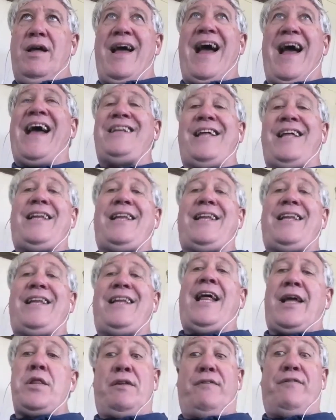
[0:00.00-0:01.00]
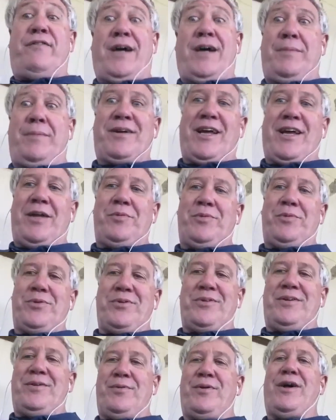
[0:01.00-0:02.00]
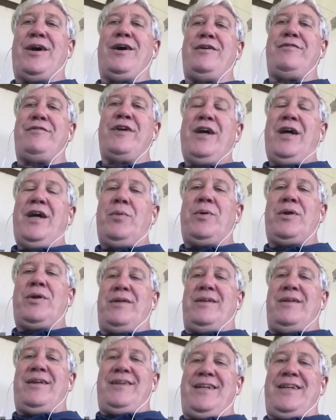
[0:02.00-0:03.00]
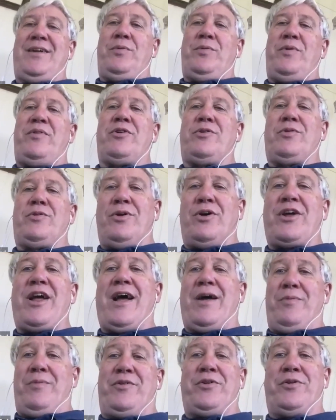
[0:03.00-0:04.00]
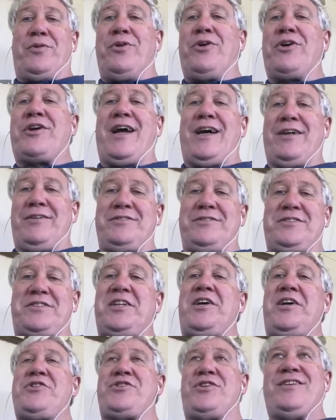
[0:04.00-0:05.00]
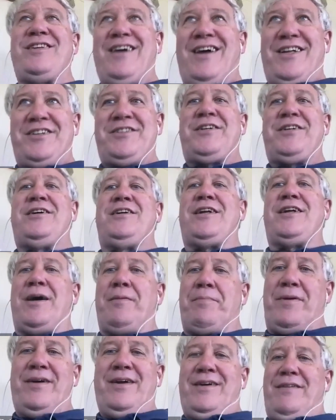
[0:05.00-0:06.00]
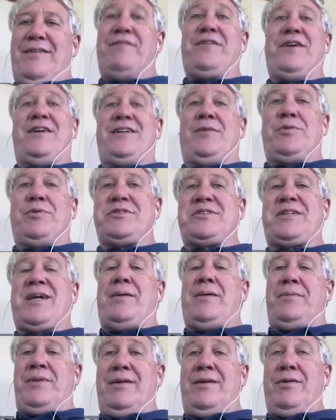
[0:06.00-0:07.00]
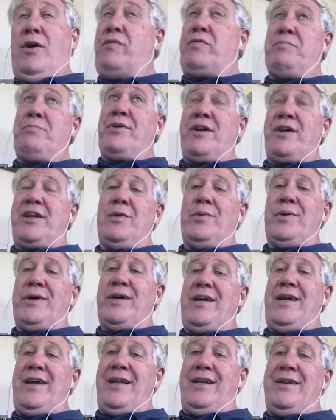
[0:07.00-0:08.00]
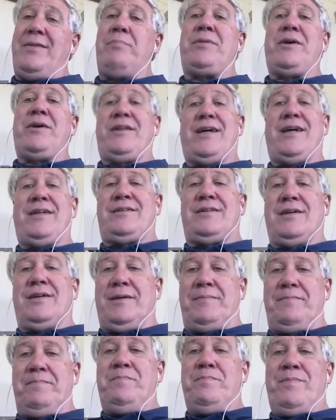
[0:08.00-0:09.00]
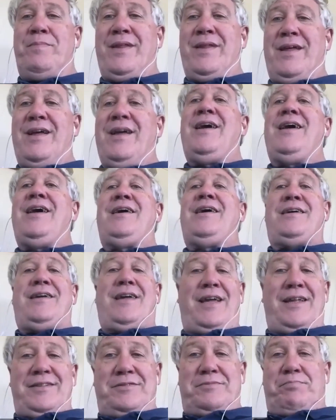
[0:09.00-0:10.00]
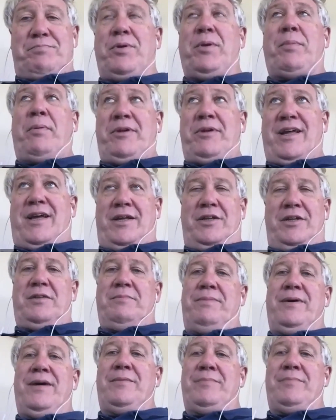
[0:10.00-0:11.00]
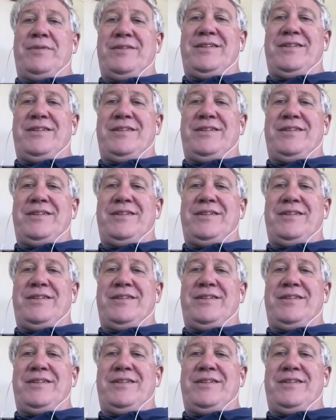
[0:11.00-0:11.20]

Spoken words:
And in any case, the fire brigade will arrive. Well, you know, we've got to rock out to the station, turn up, find out what's happening, often break our way in. And by that time, it's probably taken the compartment.